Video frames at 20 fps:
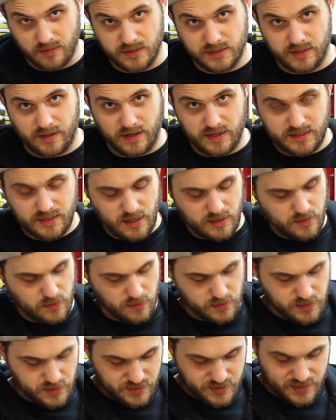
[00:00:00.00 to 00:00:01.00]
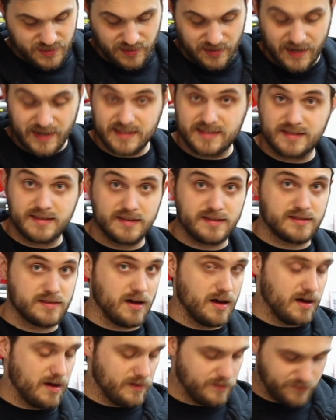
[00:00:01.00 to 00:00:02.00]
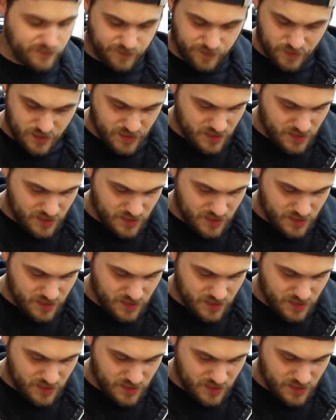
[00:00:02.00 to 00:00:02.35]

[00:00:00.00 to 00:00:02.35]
reason. Like I said, you can just slice these off.